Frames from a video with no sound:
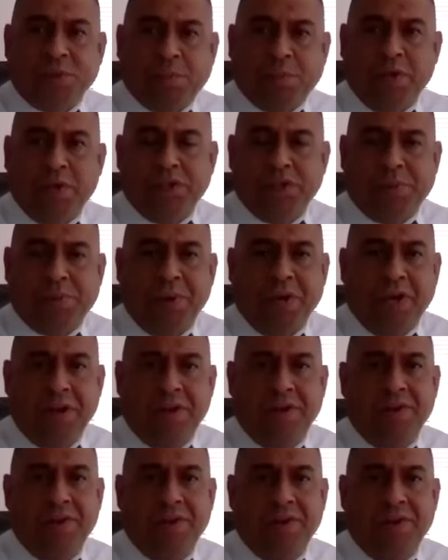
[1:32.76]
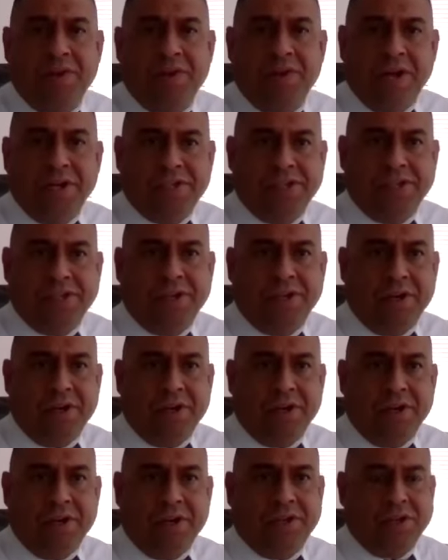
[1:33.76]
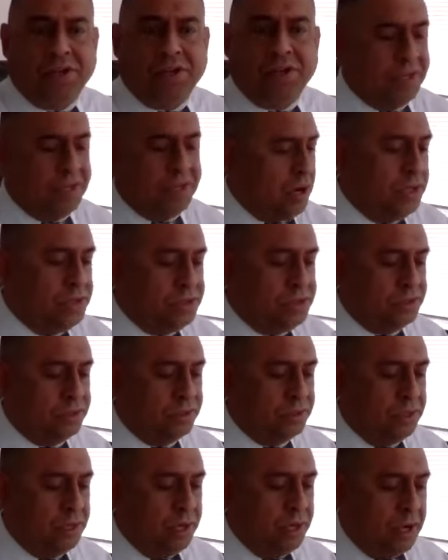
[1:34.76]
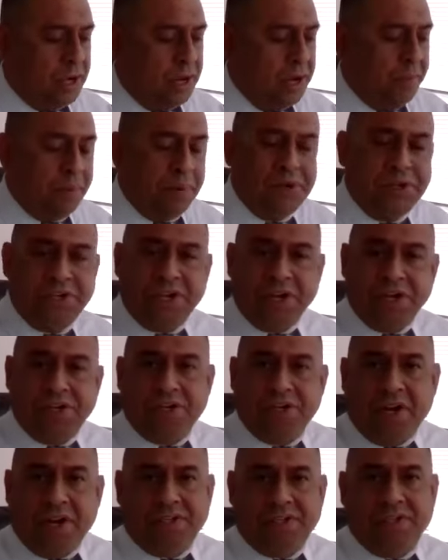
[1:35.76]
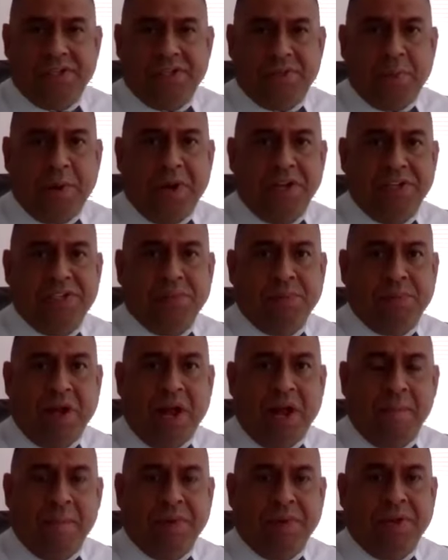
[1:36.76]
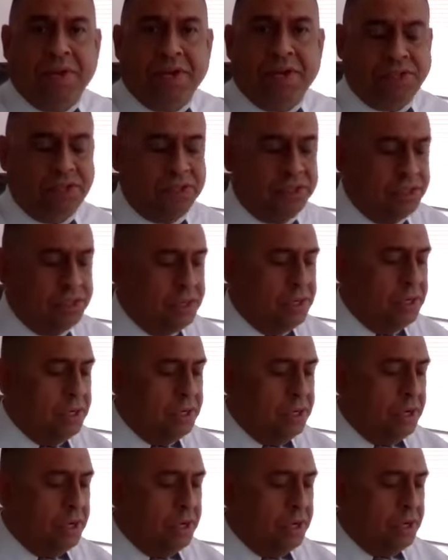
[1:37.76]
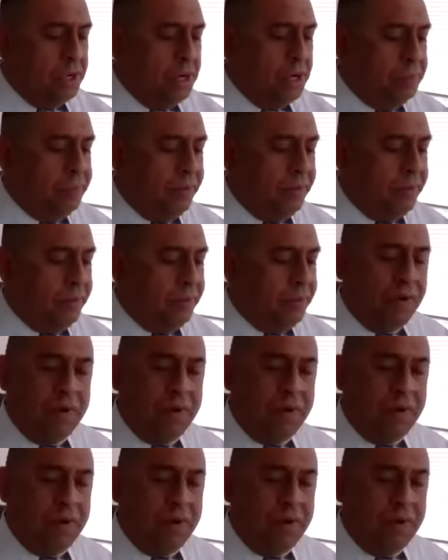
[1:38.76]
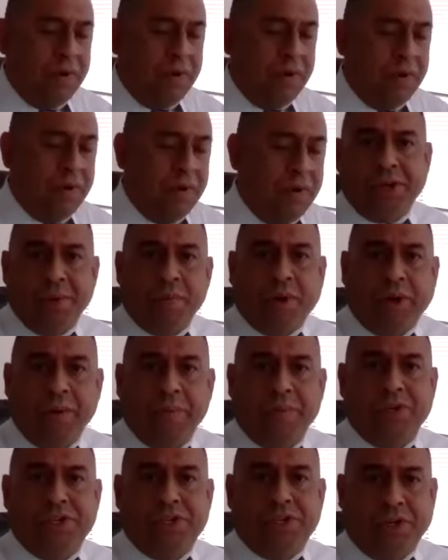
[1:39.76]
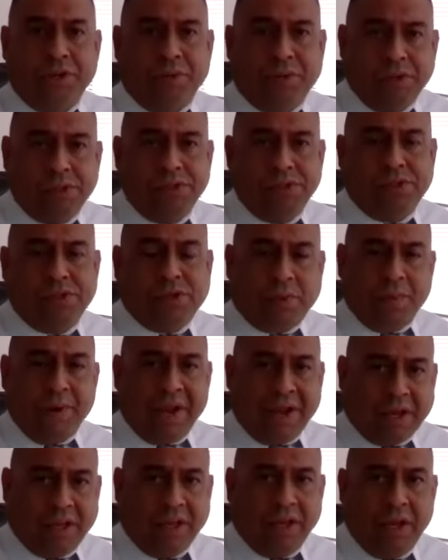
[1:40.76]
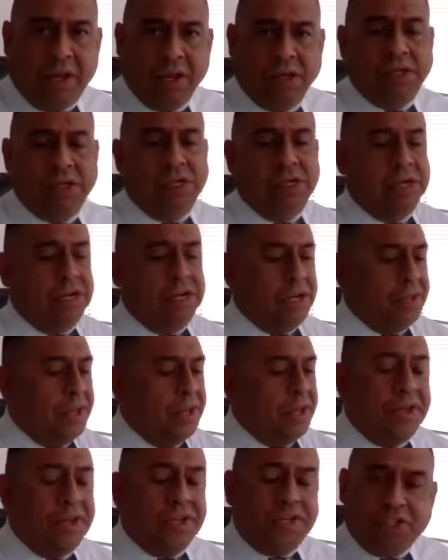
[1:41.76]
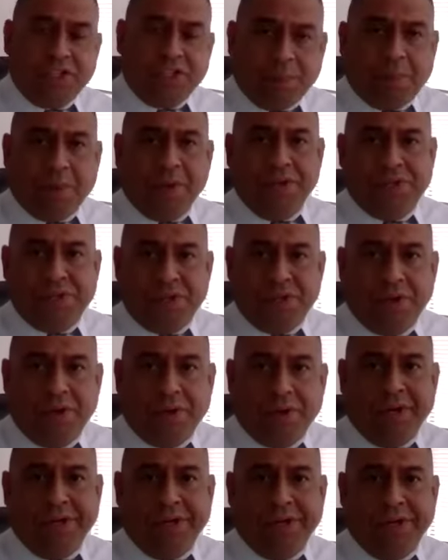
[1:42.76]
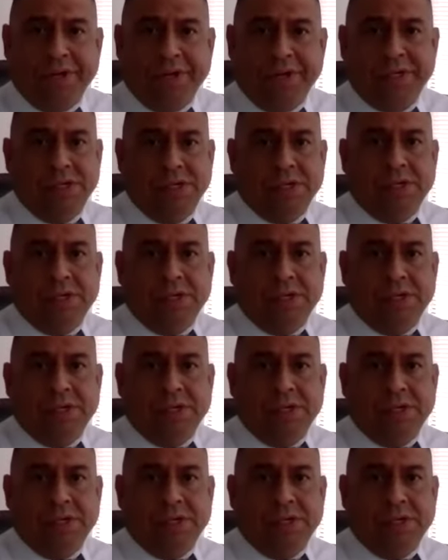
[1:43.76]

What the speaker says: it's a pleasure speaking to you guys here at the college. I appreciate you guys spending some time with us. If you guys are interested in working with children directly, then this is the place to do it.